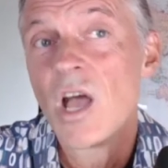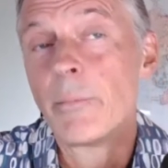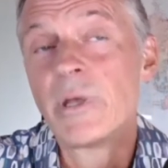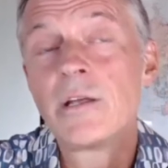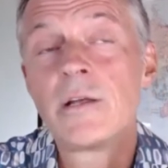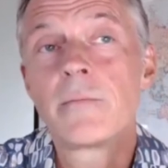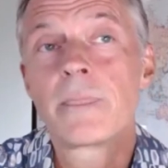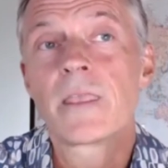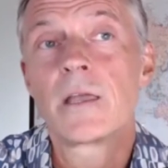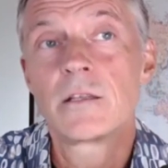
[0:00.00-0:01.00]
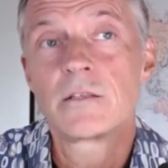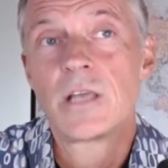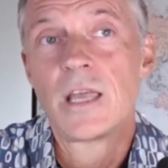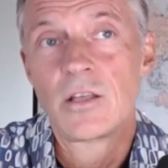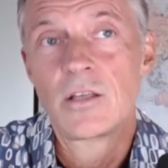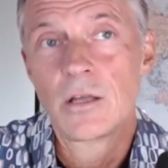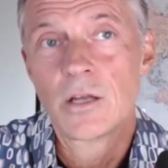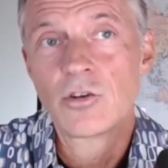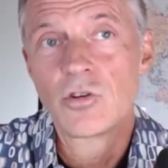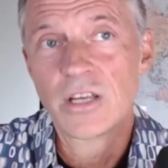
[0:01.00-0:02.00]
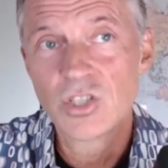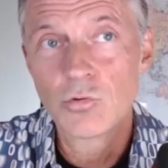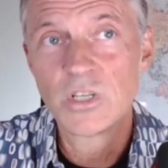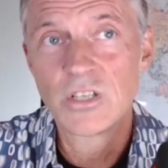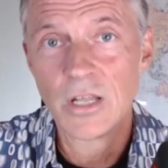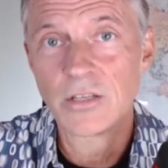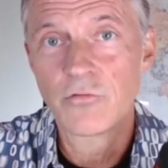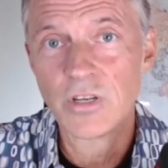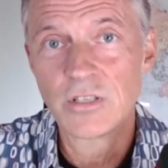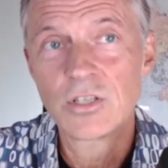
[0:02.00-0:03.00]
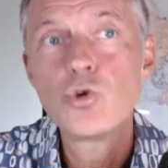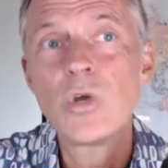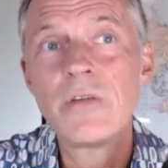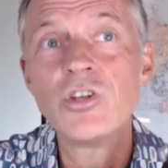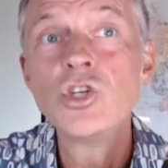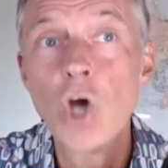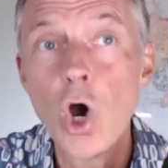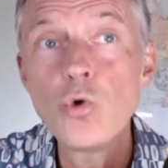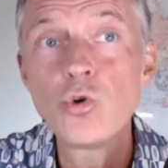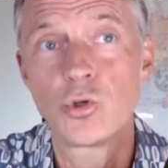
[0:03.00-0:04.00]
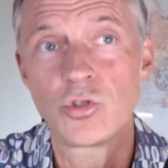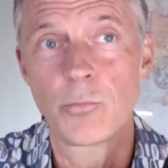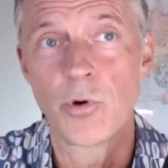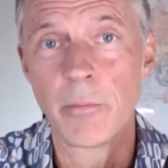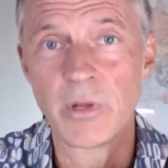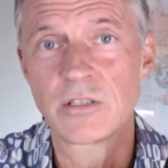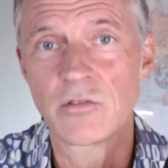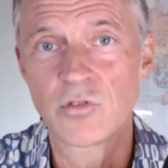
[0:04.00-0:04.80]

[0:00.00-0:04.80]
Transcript: I mean, take a country like Switzerland, for instance. Who even knows who's the prime minister of